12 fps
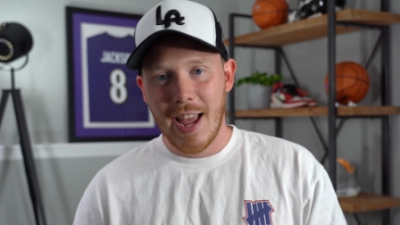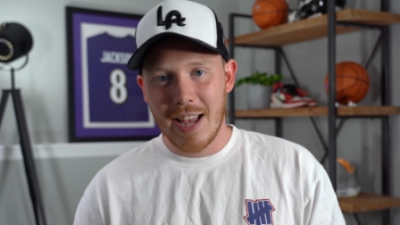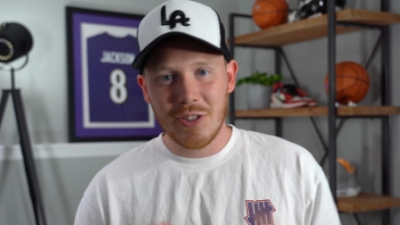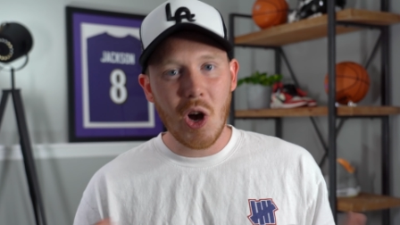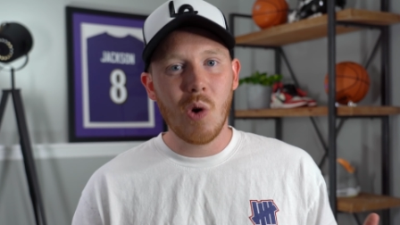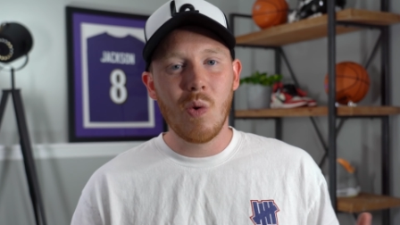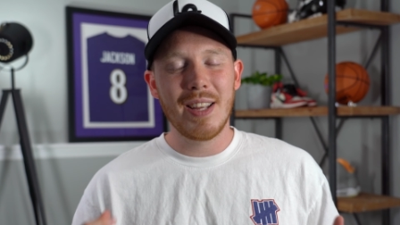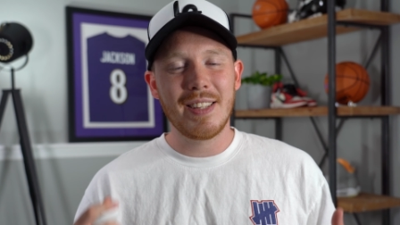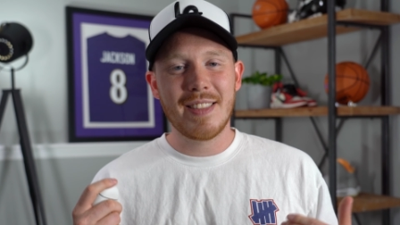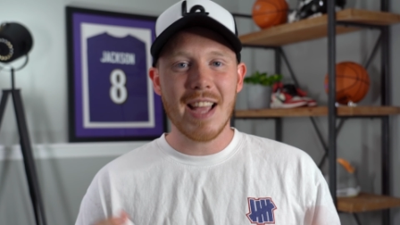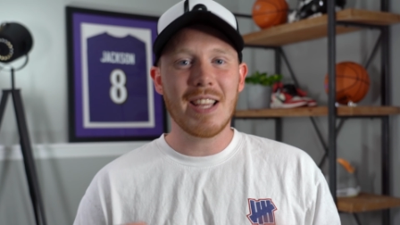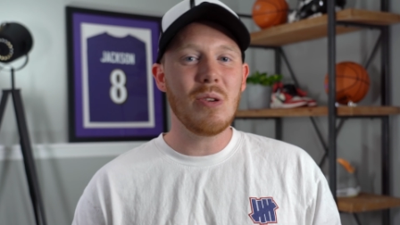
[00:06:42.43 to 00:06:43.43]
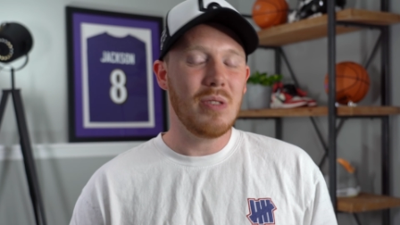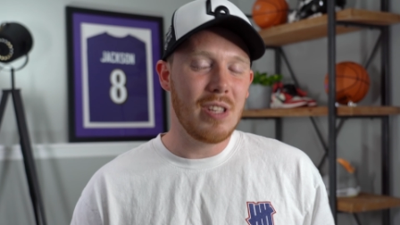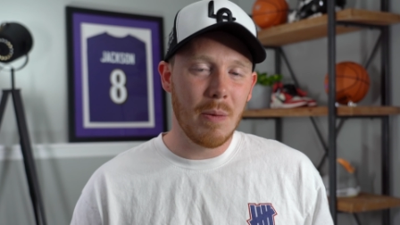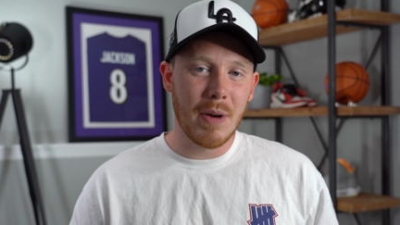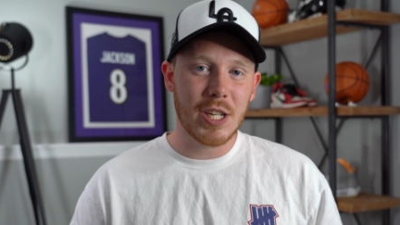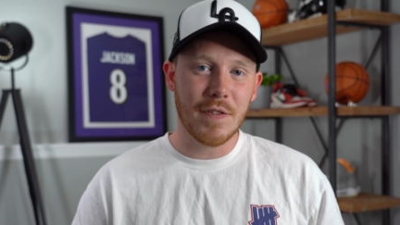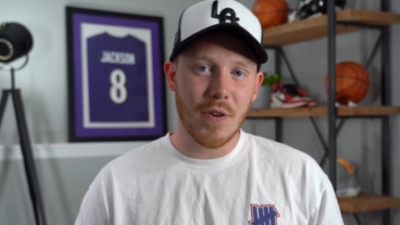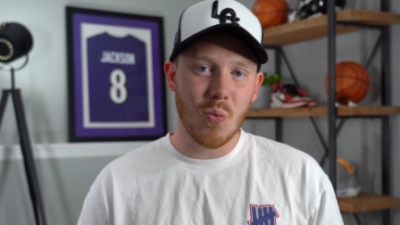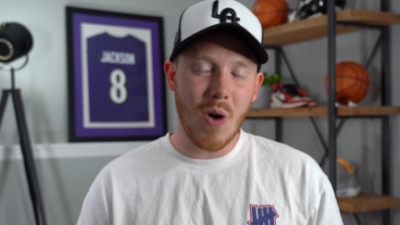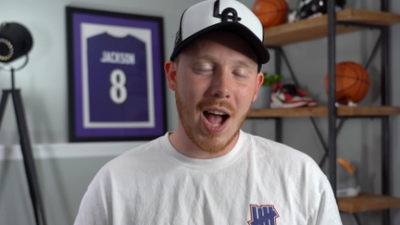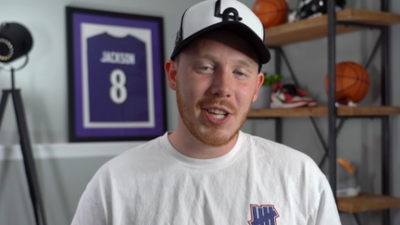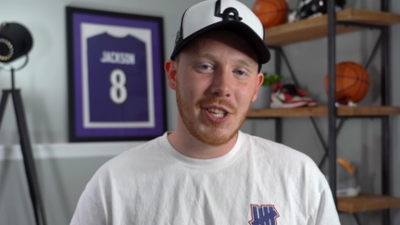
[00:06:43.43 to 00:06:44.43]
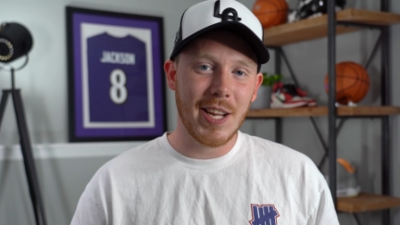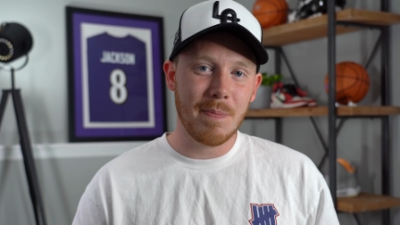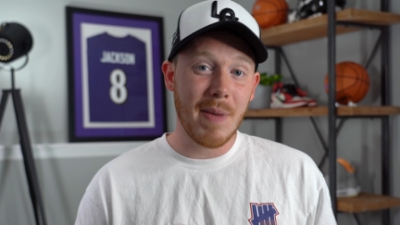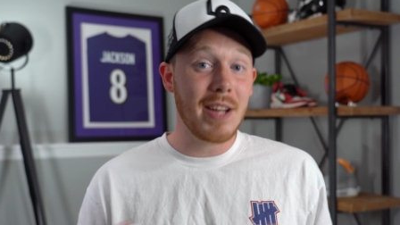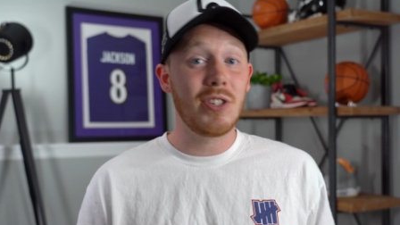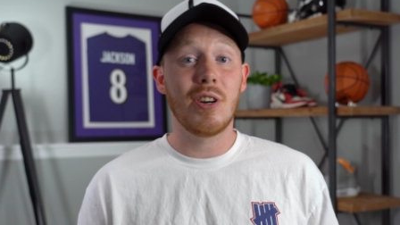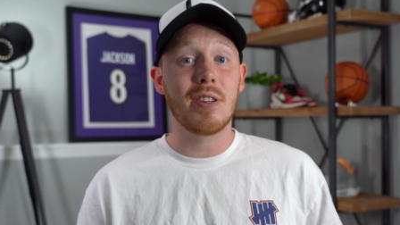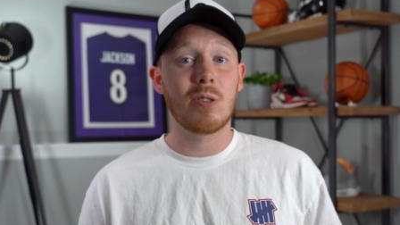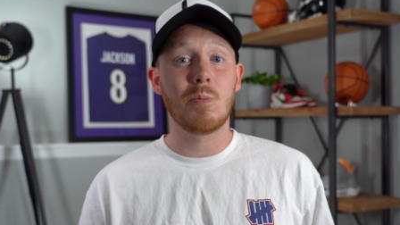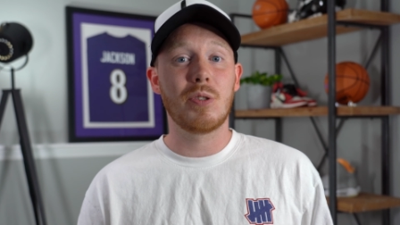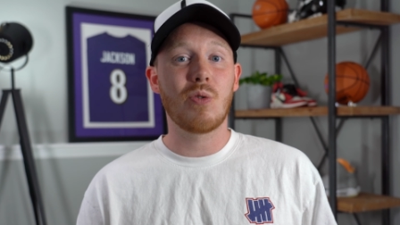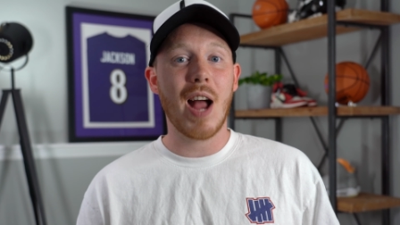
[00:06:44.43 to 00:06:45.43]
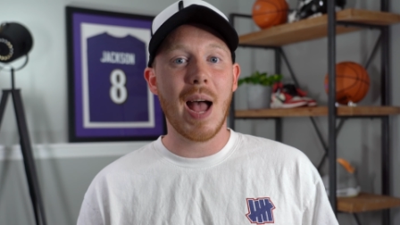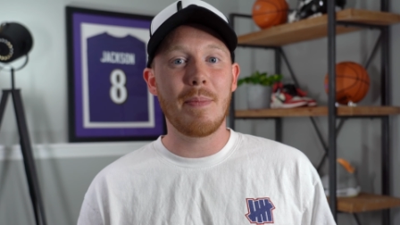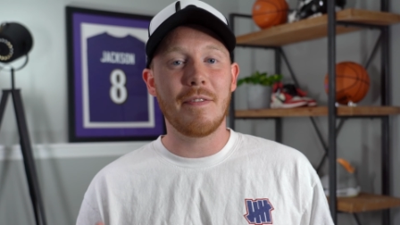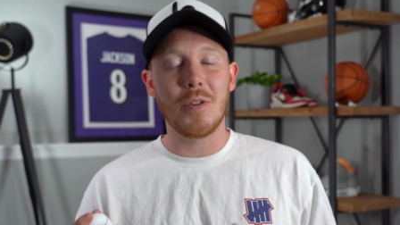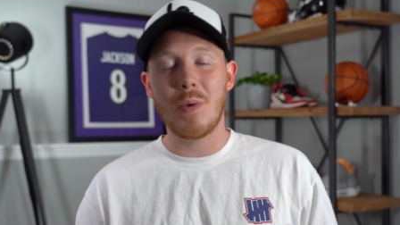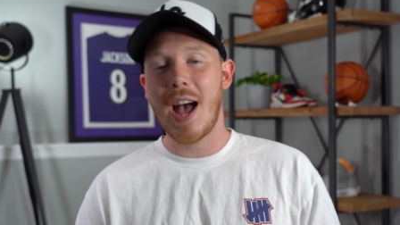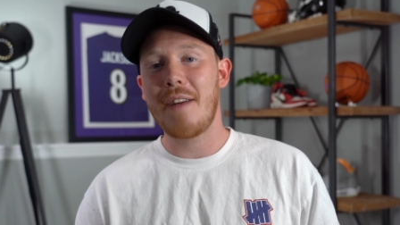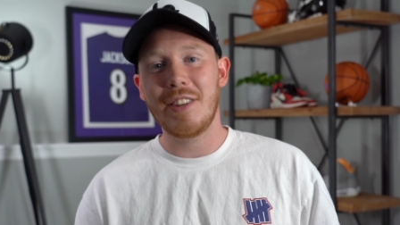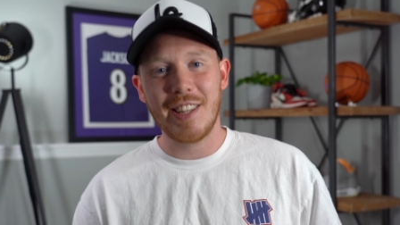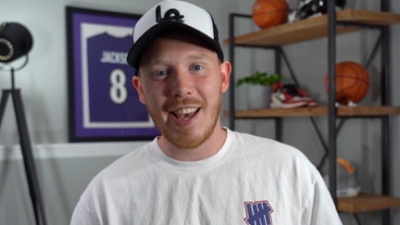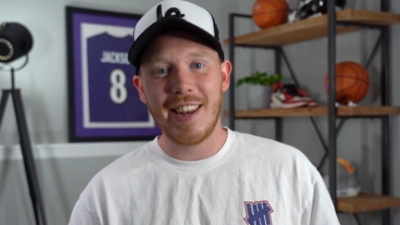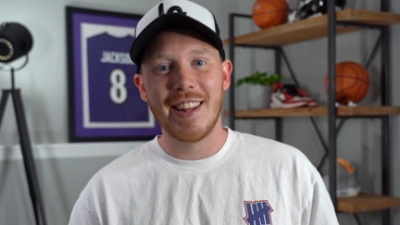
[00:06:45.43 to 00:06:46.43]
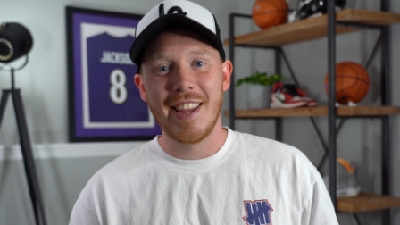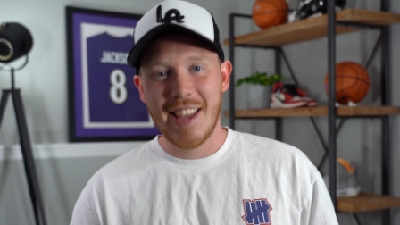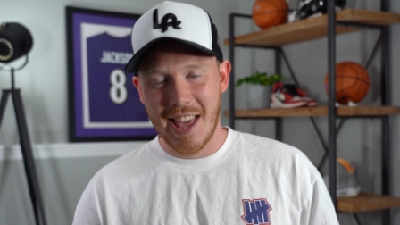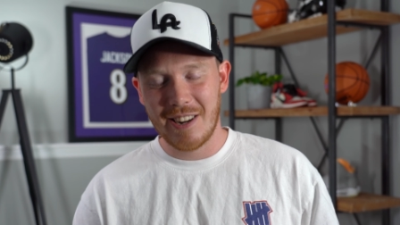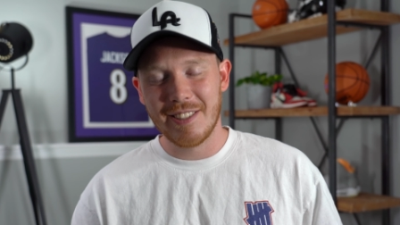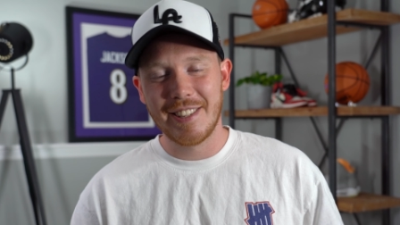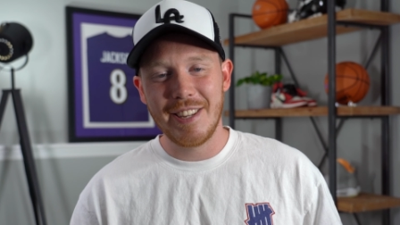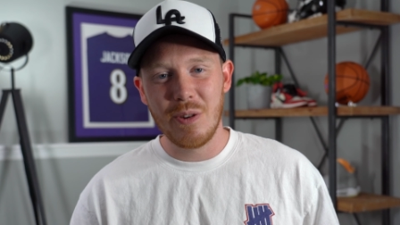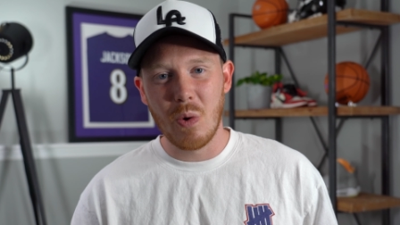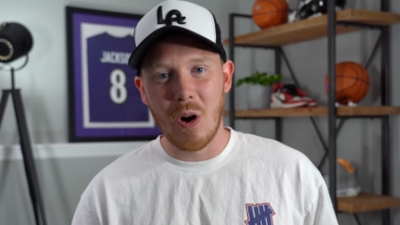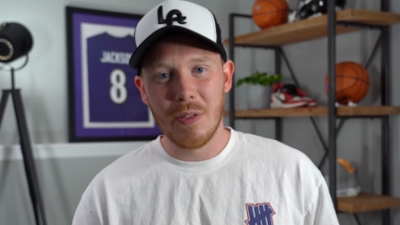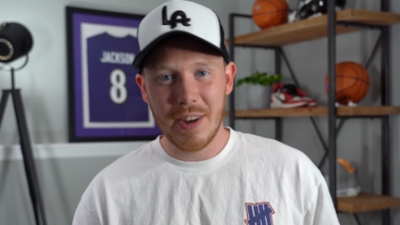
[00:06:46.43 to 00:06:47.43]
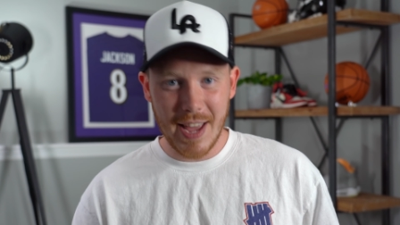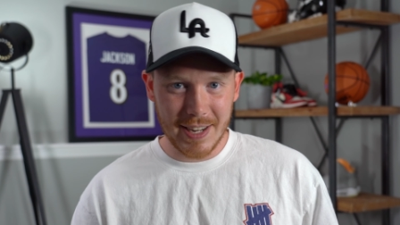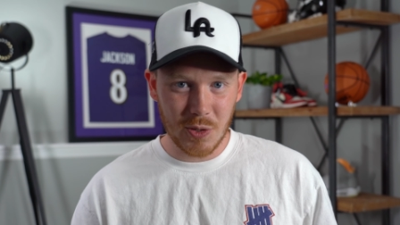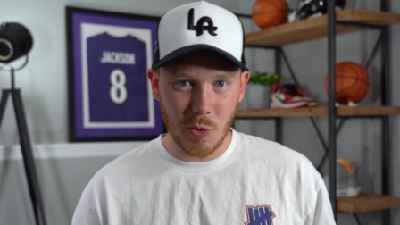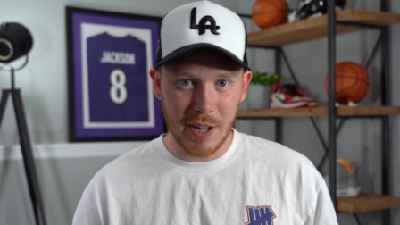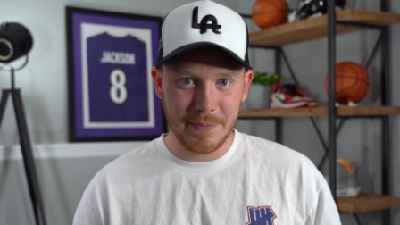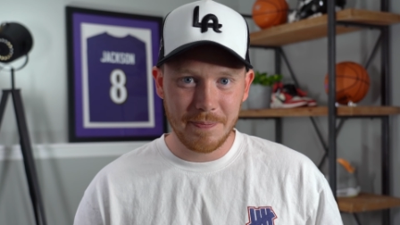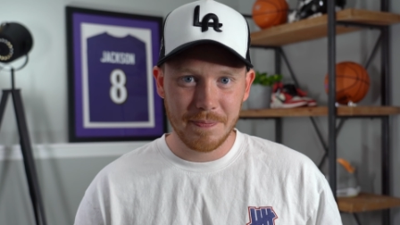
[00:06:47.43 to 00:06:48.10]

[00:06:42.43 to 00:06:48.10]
As always, thank you so much for watching. Make sure to subscribe if you haven't yet, and I'll see you all in the next one.